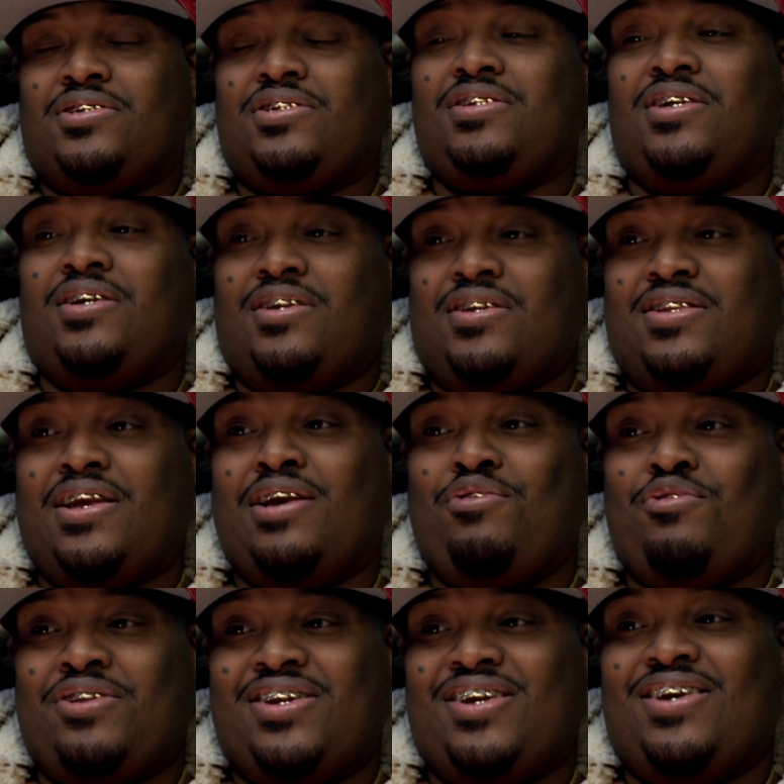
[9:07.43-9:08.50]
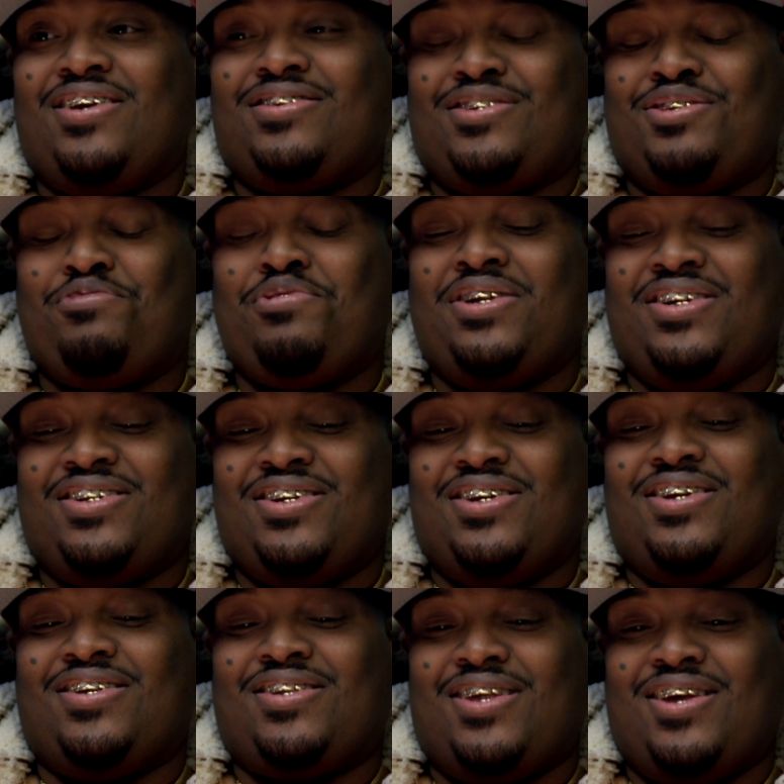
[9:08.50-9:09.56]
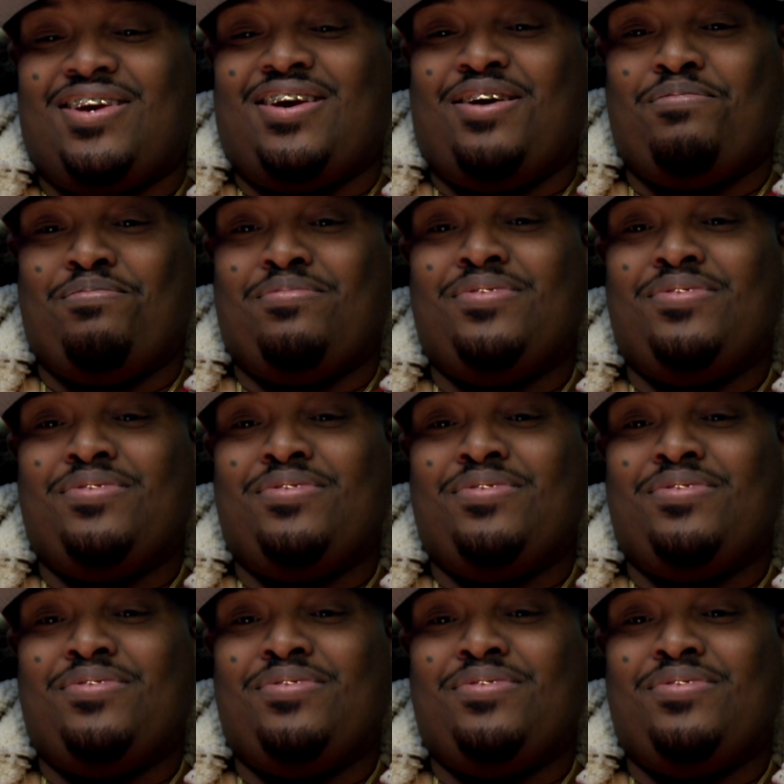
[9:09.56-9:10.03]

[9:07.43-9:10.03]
She did a thing on there. She really did a thing.